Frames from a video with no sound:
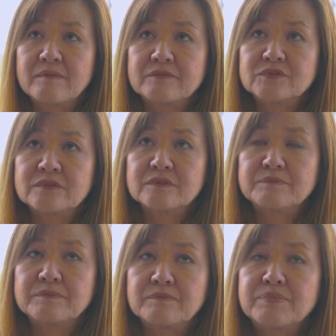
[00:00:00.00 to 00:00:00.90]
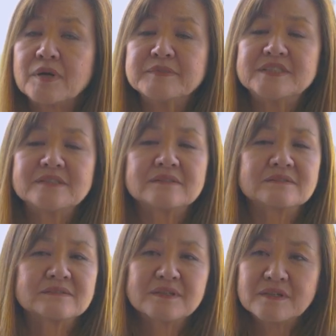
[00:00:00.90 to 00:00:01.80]
sort of
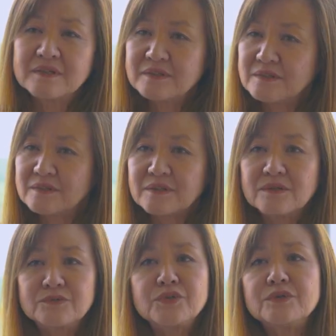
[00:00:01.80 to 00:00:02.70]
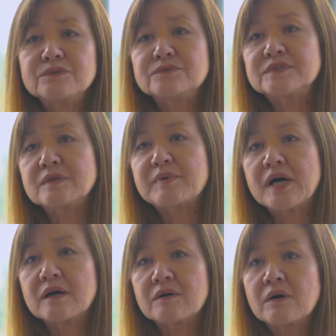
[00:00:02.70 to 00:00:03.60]
promising, you know, news
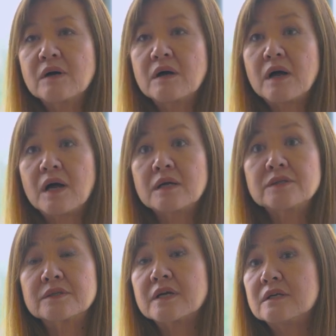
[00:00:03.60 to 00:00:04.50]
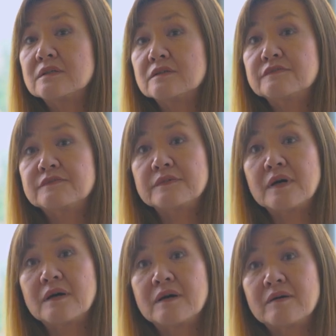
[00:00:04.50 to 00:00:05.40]
about other kind of
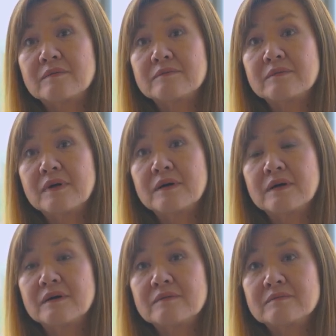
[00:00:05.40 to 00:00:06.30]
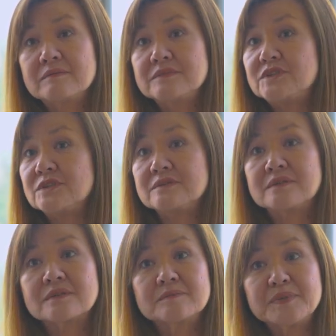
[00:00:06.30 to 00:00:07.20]
um, um, gene
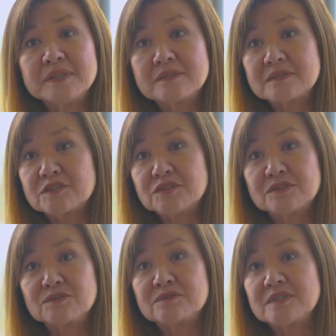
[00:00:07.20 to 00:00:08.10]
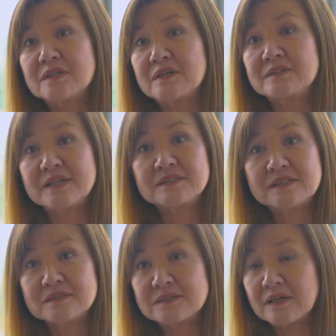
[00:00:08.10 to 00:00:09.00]
therapies, such as using
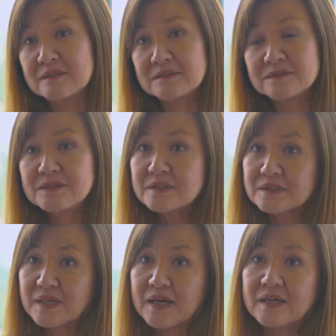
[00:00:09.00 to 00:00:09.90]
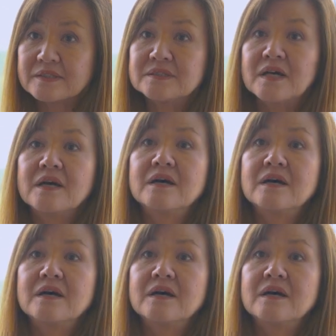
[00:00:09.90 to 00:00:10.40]
antisense oligonucleotides